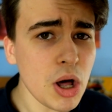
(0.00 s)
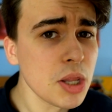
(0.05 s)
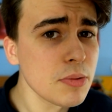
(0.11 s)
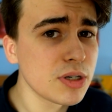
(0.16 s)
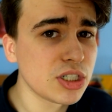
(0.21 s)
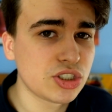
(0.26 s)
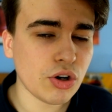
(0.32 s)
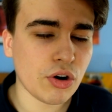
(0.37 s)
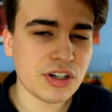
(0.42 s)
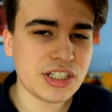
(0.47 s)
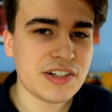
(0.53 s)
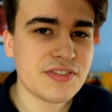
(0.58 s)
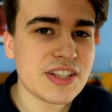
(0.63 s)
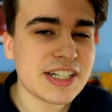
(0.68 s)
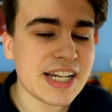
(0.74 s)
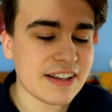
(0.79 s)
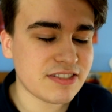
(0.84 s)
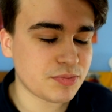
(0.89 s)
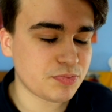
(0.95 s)
while the majority of
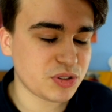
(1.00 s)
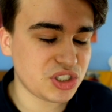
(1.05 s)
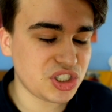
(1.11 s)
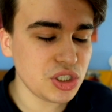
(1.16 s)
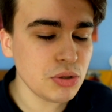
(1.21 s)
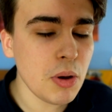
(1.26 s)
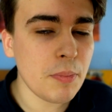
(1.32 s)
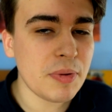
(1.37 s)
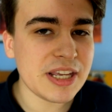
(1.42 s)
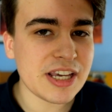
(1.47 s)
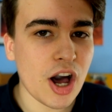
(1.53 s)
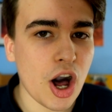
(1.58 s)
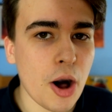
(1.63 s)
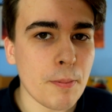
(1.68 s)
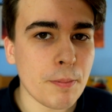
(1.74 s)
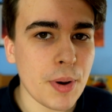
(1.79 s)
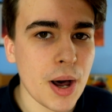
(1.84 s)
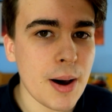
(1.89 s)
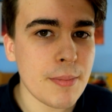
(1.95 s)
the deaths presumably
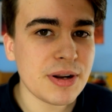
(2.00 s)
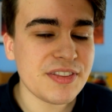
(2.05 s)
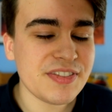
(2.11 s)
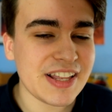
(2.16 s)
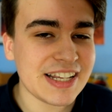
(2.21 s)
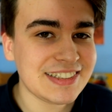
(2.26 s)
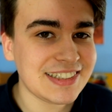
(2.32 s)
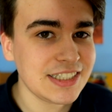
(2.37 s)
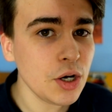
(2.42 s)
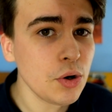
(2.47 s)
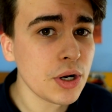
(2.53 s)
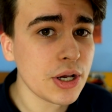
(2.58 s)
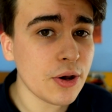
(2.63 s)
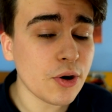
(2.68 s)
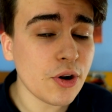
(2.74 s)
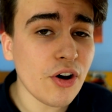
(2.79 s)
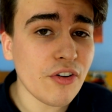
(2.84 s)
aren't permanent, they still killed